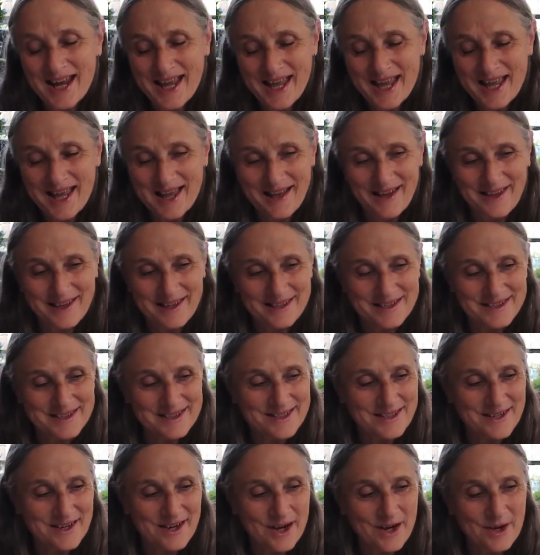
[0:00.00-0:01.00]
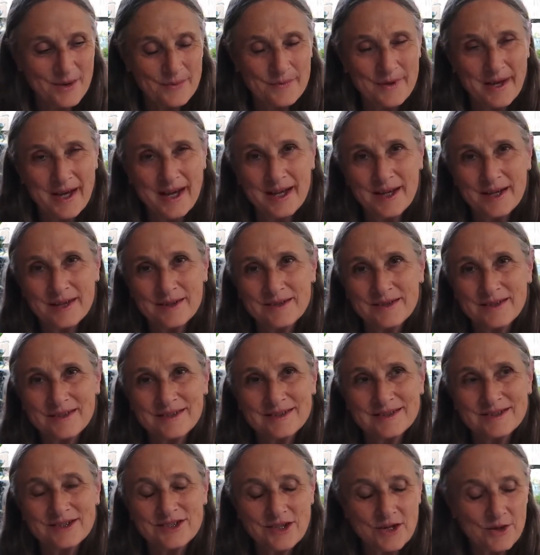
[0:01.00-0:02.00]
And um, I
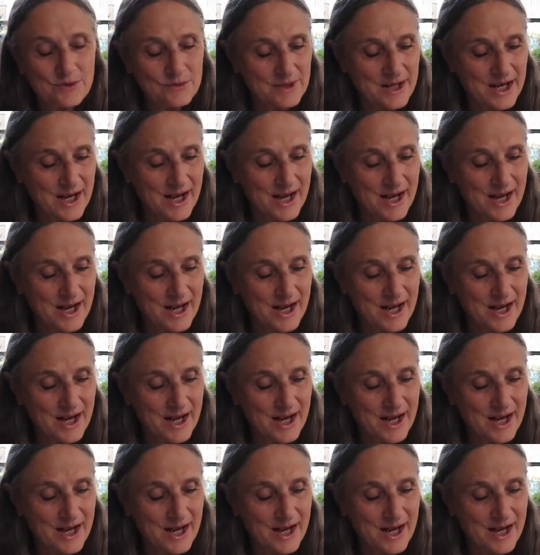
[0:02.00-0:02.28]
don't